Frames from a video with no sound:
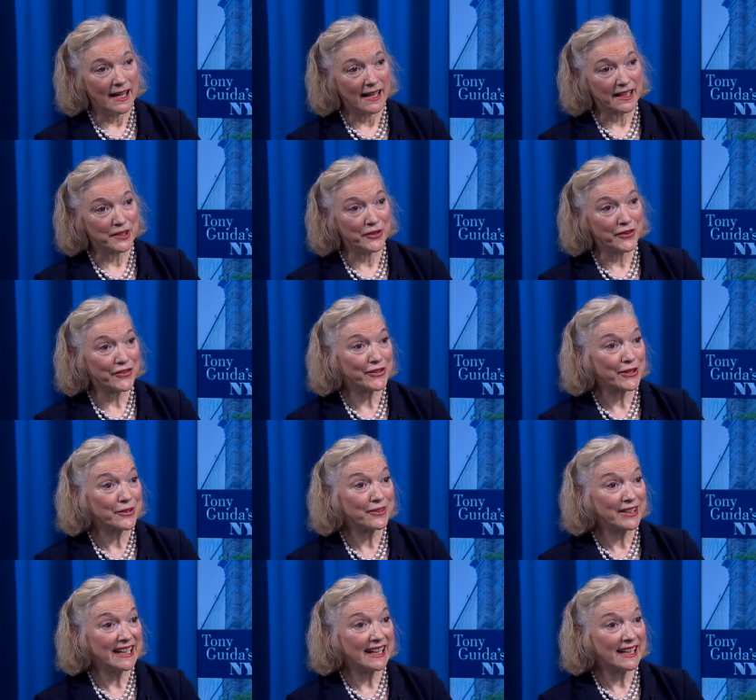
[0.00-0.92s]

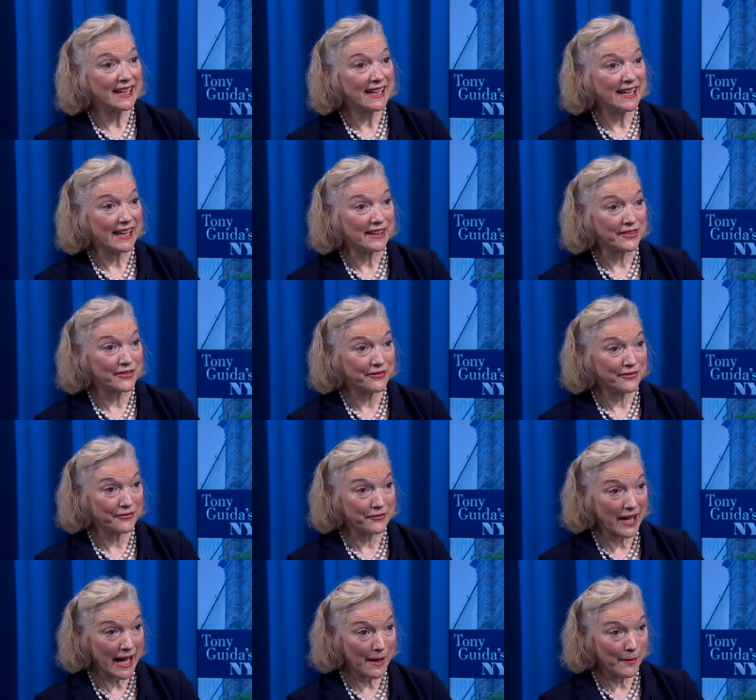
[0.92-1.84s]
Considering his
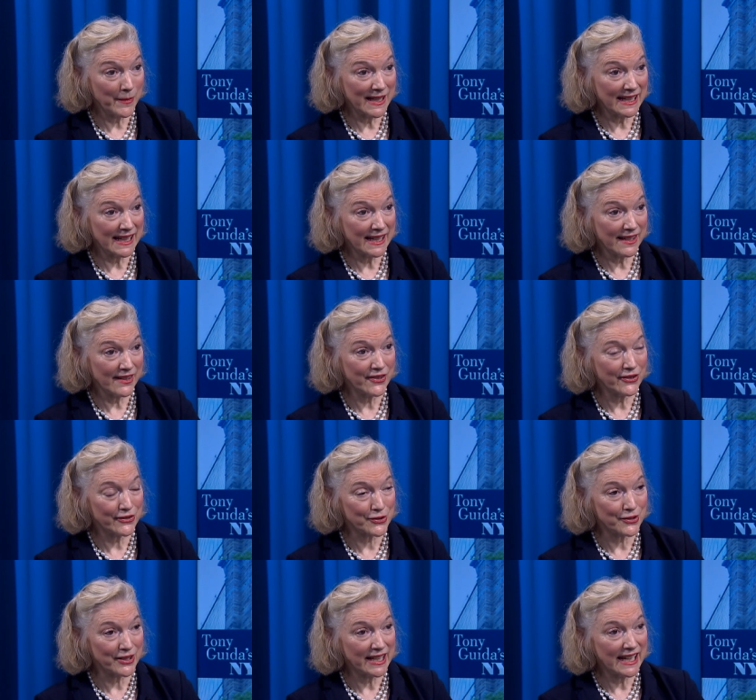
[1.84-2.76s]
family
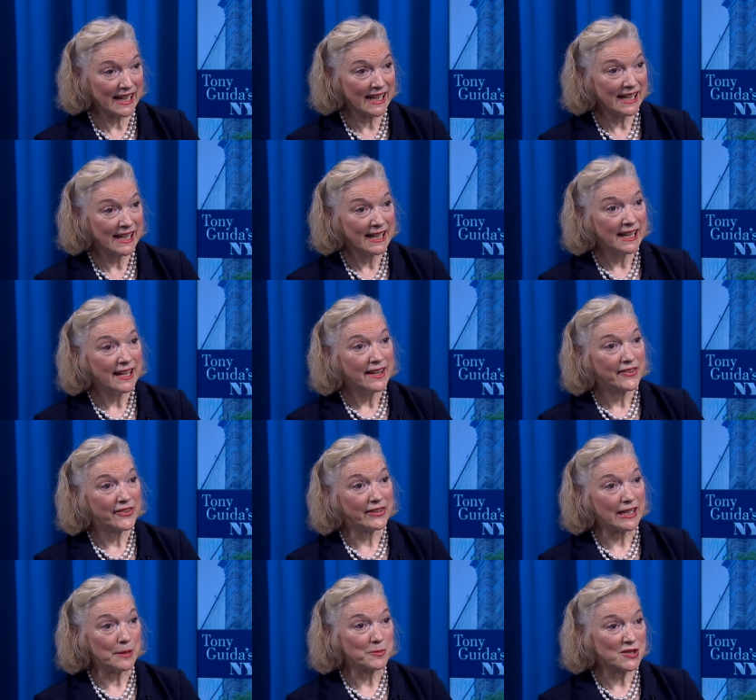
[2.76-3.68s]
history
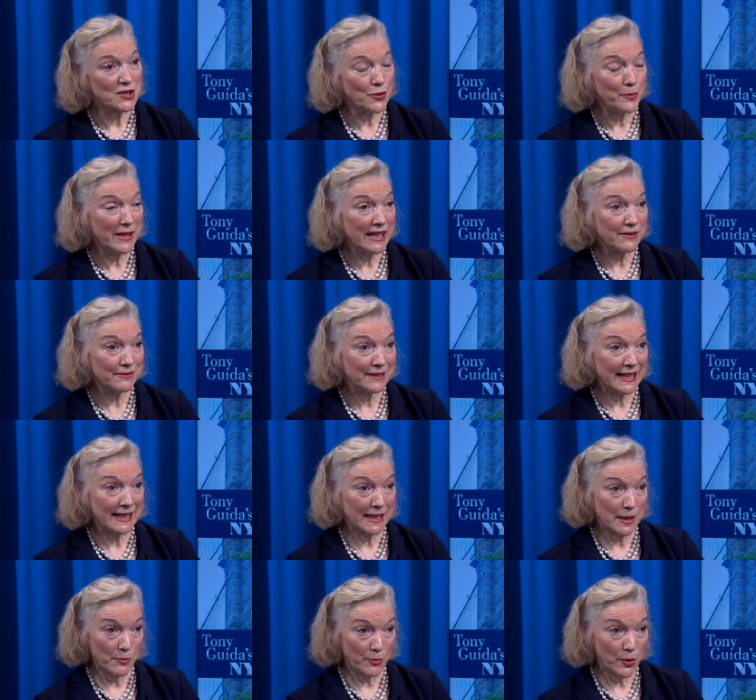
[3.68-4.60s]
seemed to me
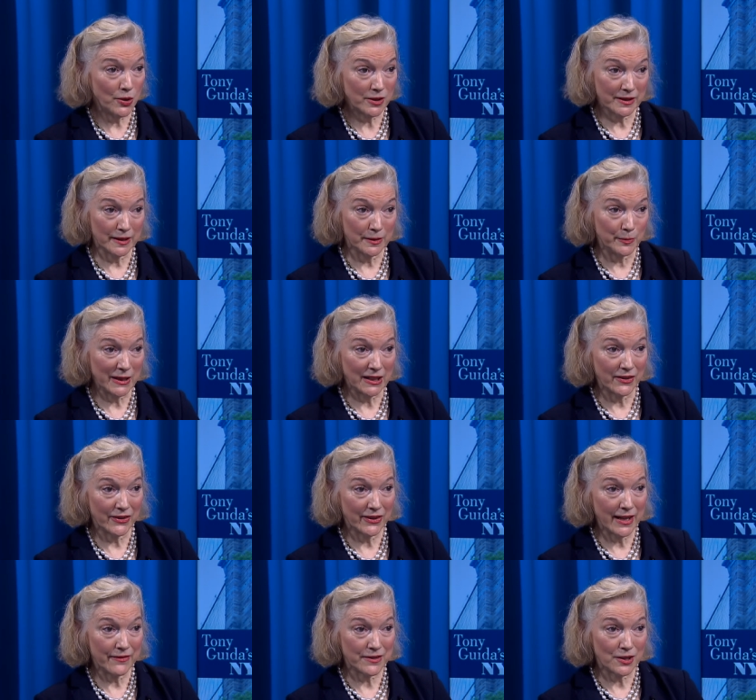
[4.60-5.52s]
really important
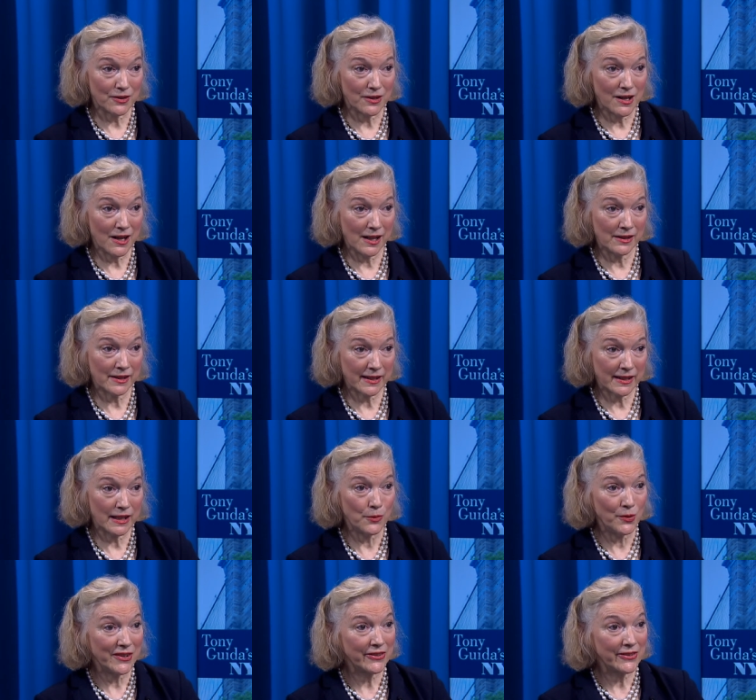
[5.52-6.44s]
because, after all,
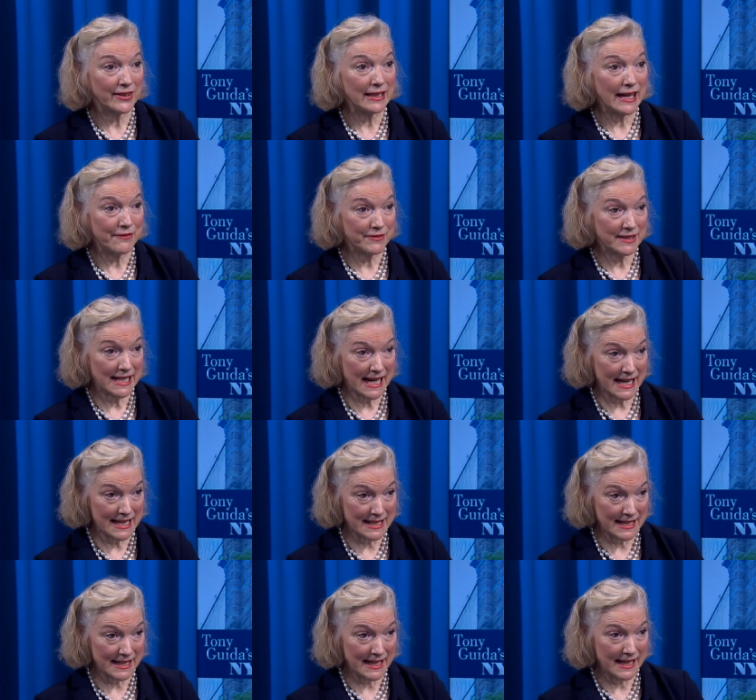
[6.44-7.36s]
he was
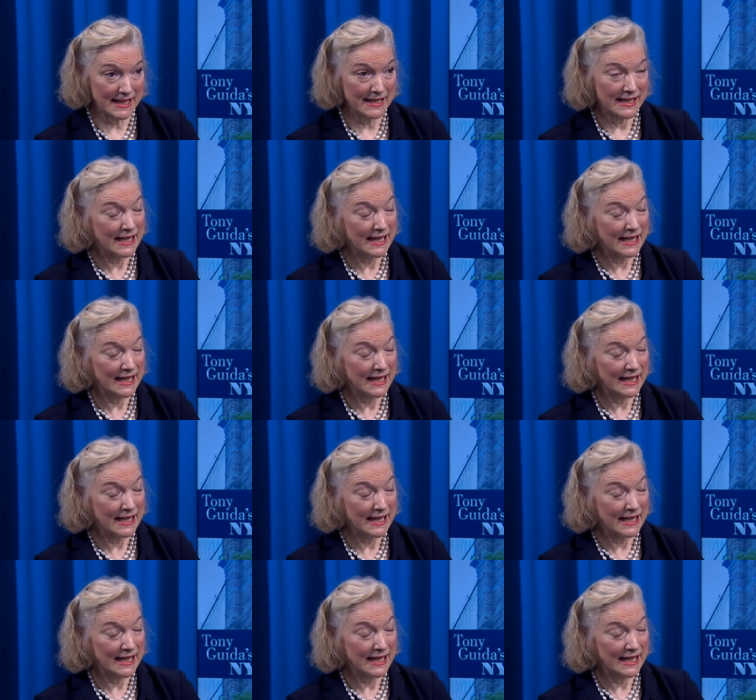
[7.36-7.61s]
left-handed.